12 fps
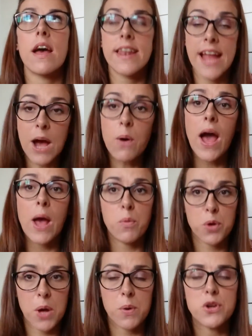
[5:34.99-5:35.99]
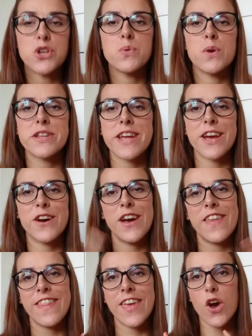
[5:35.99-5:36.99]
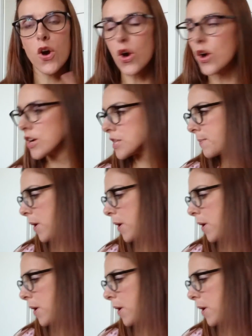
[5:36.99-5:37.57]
now I will go on to what I got in the August